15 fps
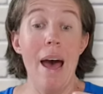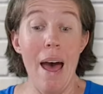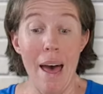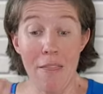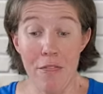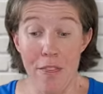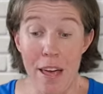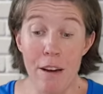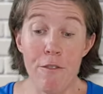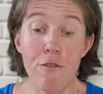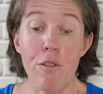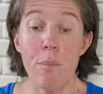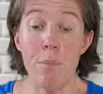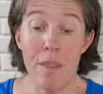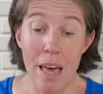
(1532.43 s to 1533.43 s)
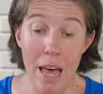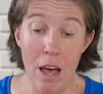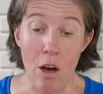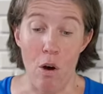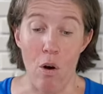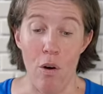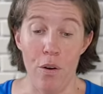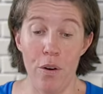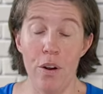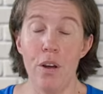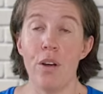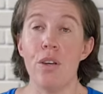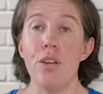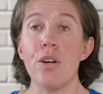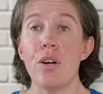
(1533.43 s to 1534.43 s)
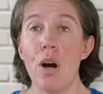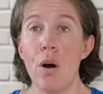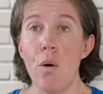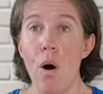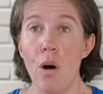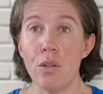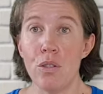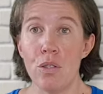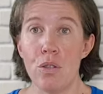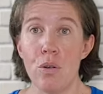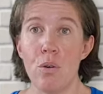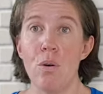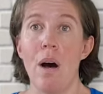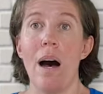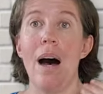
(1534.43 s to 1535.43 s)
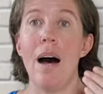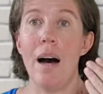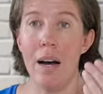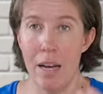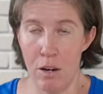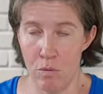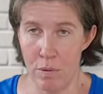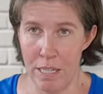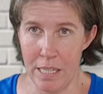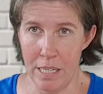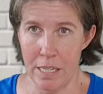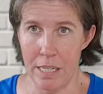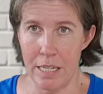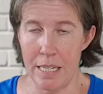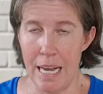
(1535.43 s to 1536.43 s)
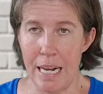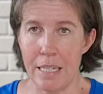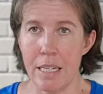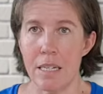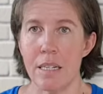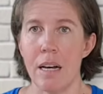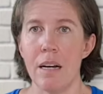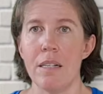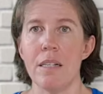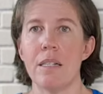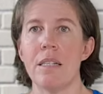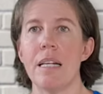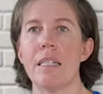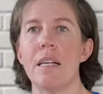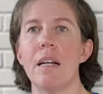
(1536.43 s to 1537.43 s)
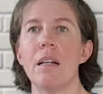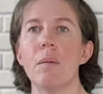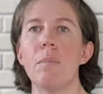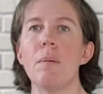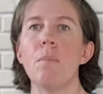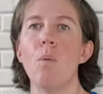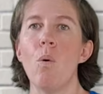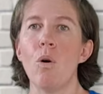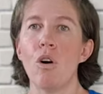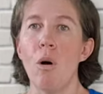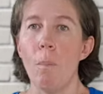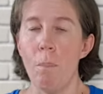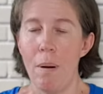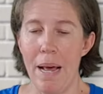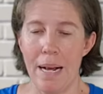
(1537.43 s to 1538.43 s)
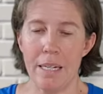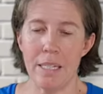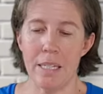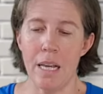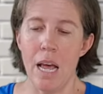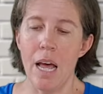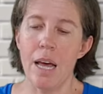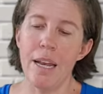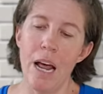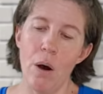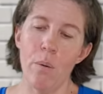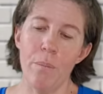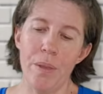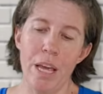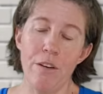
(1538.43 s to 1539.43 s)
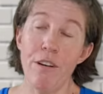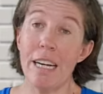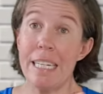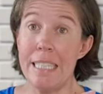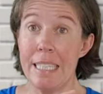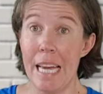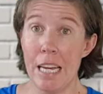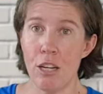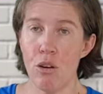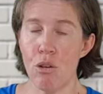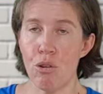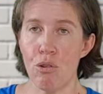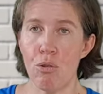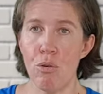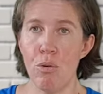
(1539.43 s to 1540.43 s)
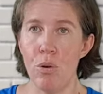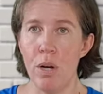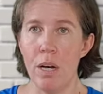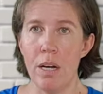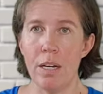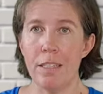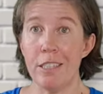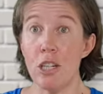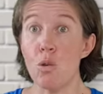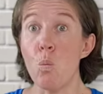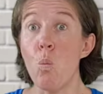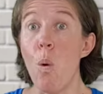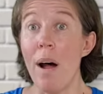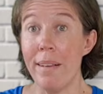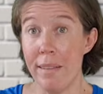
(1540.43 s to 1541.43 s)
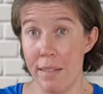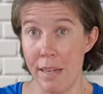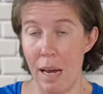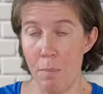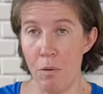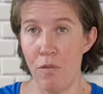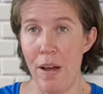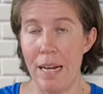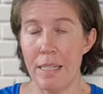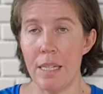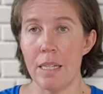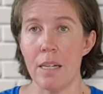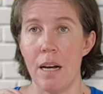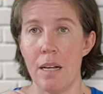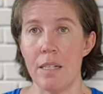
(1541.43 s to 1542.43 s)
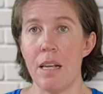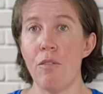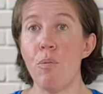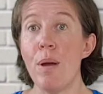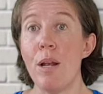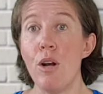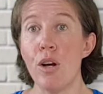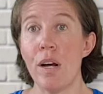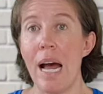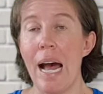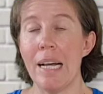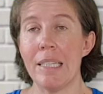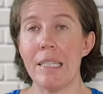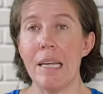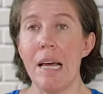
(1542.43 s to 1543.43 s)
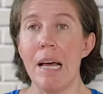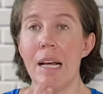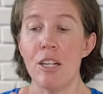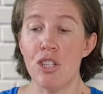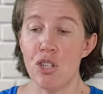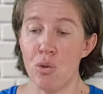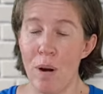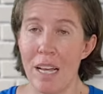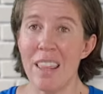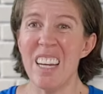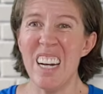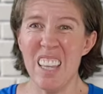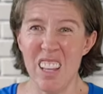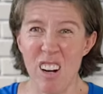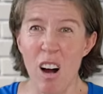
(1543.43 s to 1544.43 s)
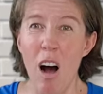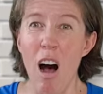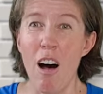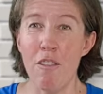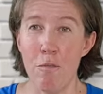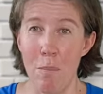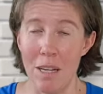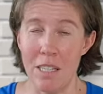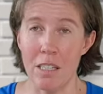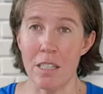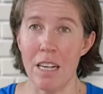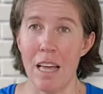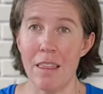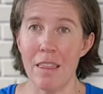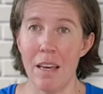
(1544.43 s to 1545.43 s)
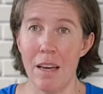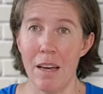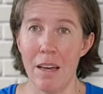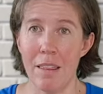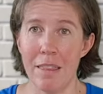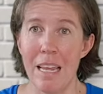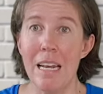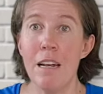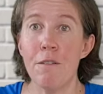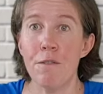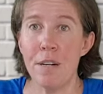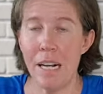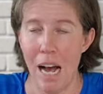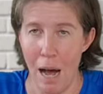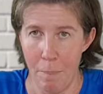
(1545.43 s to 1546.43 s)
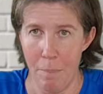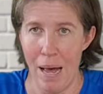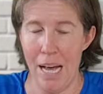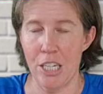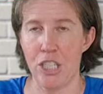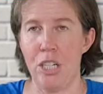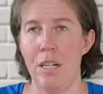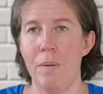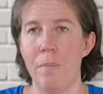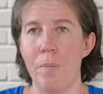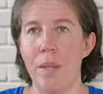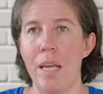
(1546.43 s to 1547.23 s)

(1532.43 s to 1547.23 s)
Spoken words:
And then from there on, you go on to higher resistance exercises that's a little bit more complex. Now, if I can take you through just one type of exercise, if we look at strengthening the calf muscles and the lifting up action,